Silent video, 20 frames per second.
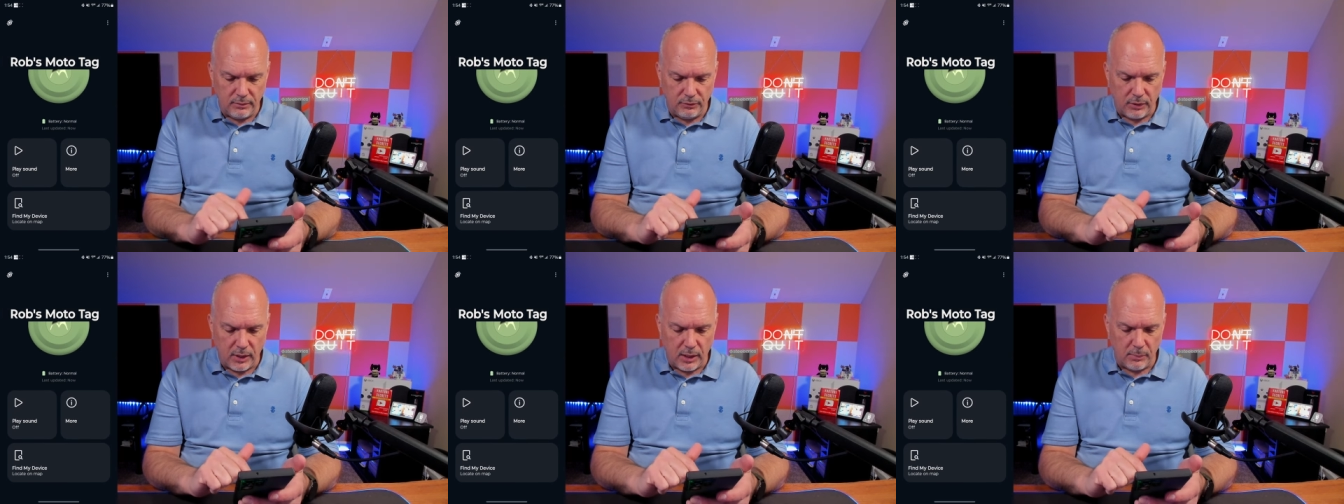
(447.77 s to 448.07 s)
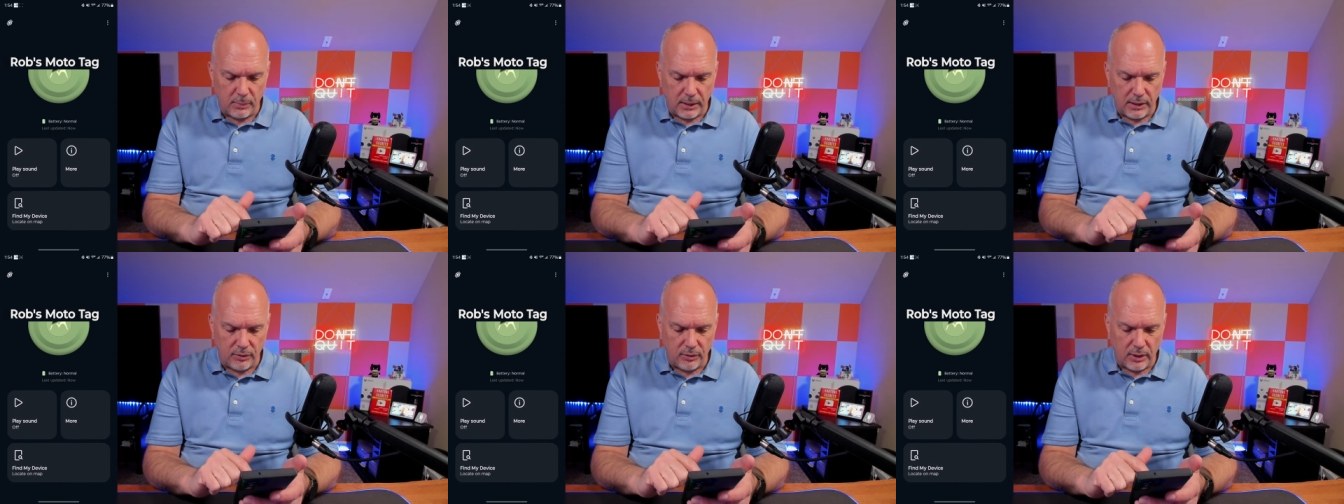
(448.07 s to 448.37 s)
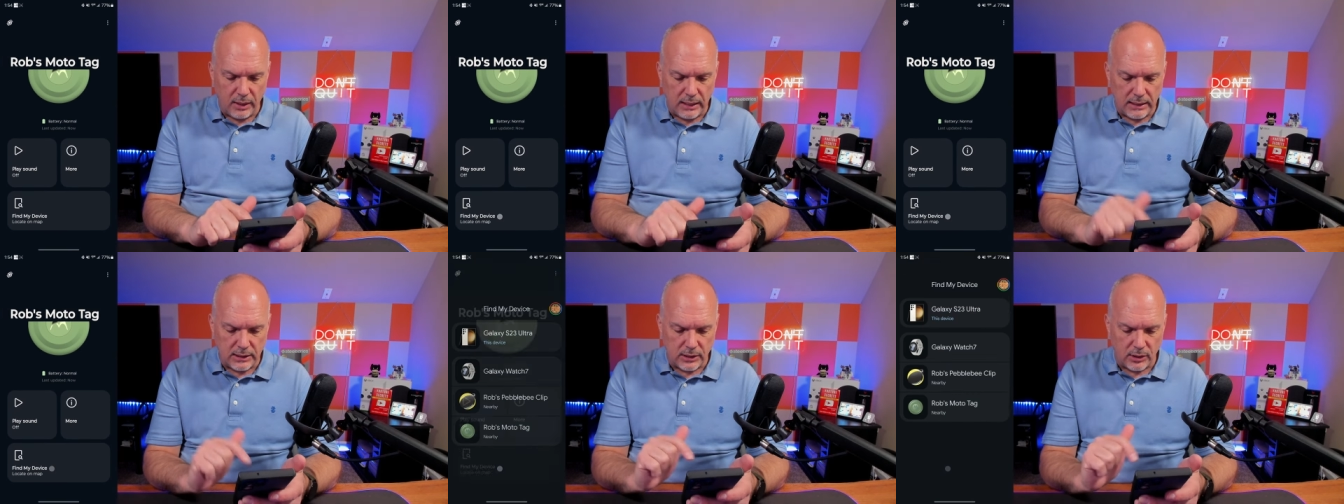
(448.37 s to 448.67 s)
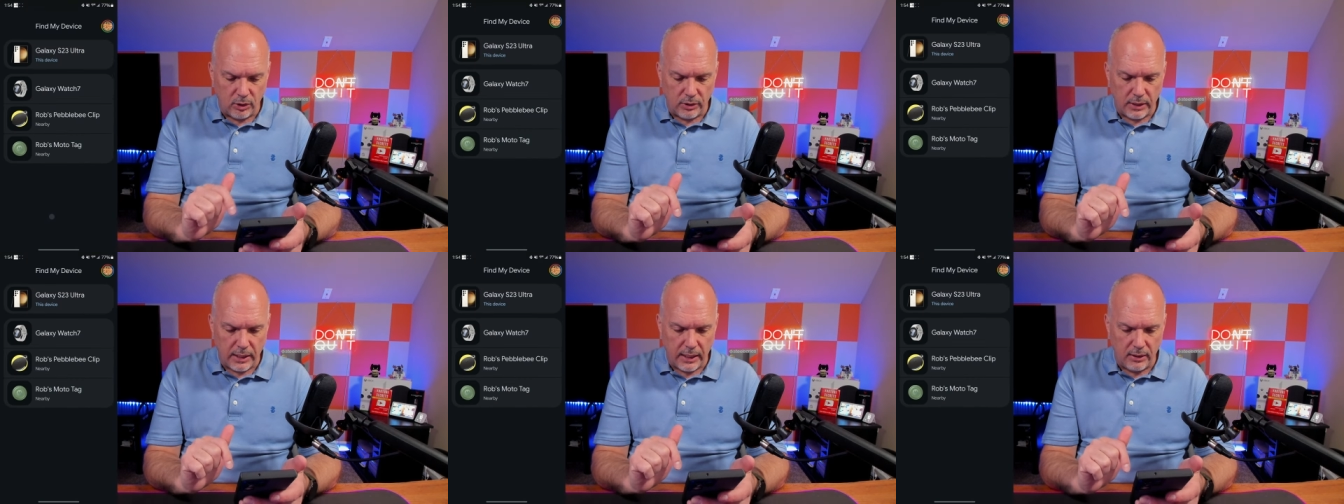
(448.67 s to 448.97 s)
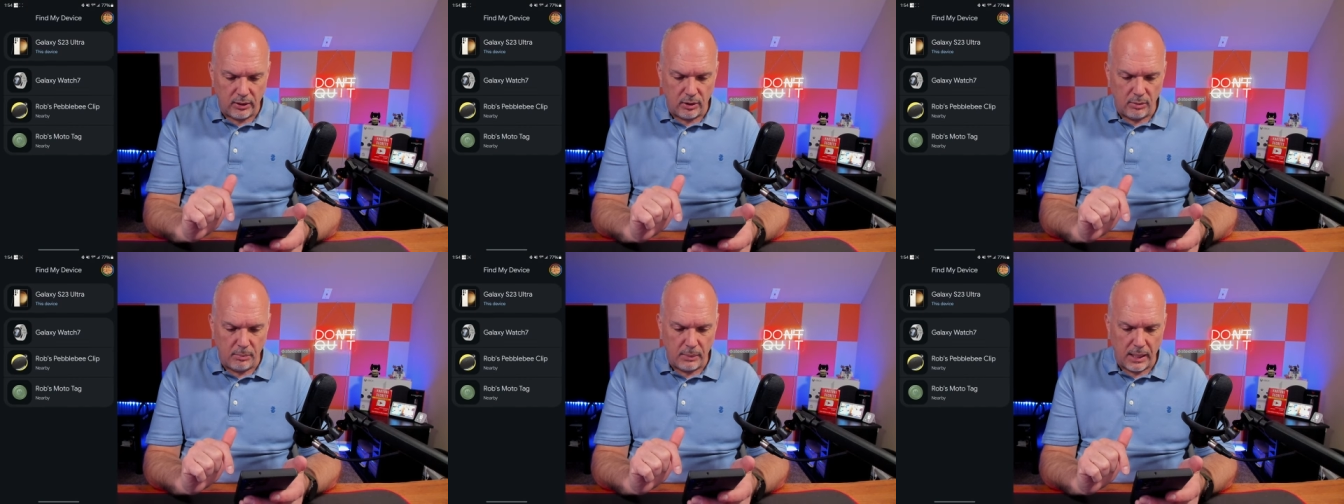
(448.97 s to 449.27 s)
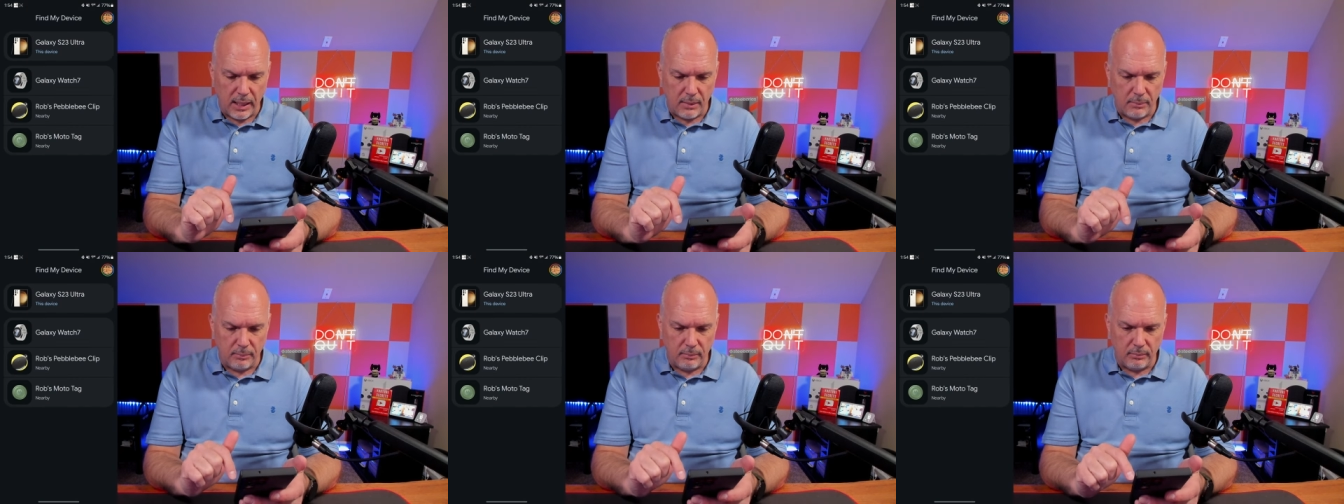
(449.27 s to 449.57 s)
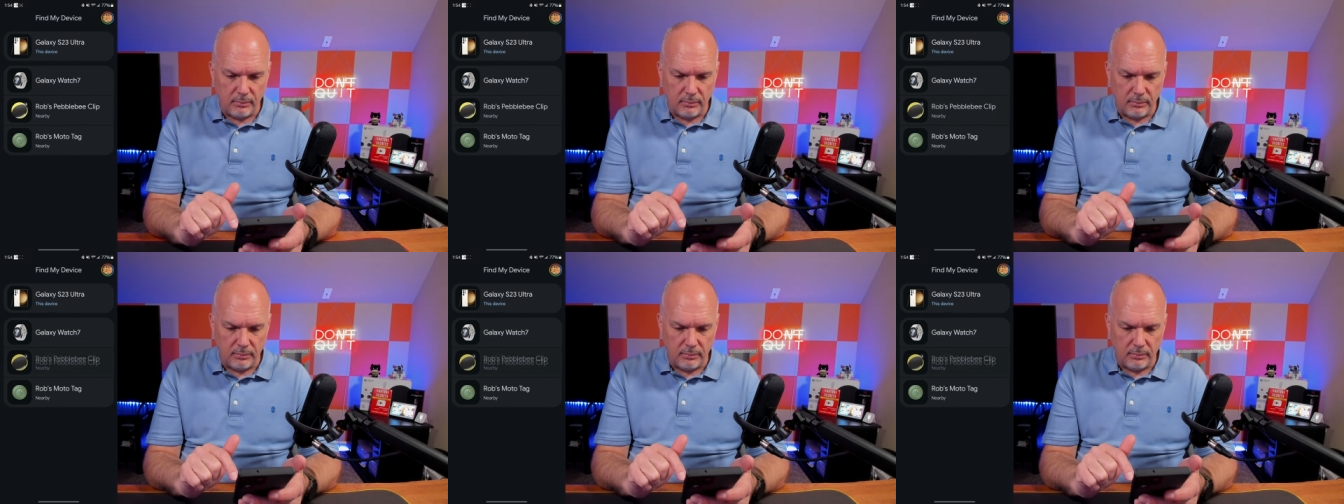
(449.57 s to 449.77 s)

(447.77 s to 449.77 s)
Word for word: find my device, locate on map.